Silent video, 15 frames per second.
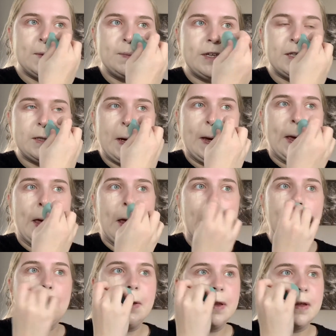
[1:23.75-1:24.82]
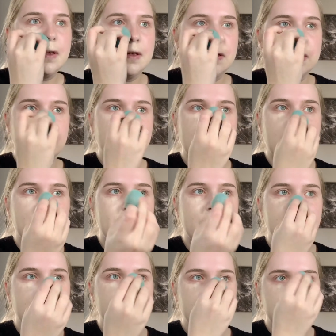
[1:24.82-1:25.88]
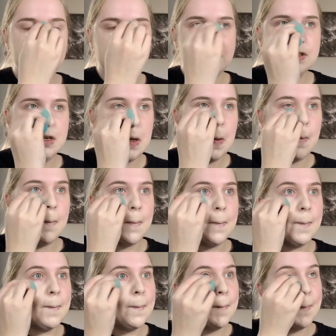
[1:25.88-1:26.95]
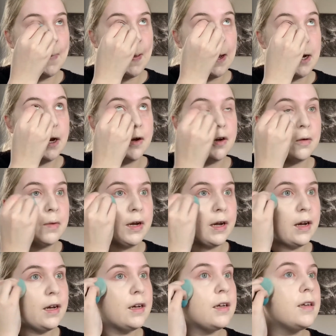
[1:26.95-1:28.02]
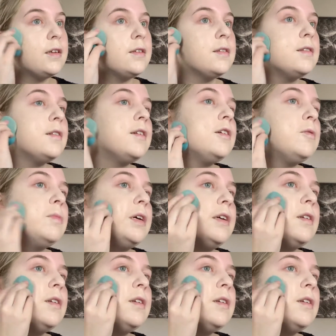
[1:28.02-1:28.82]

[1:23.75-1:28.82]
make sure I get all the around my nose. Under my eyes a little bit.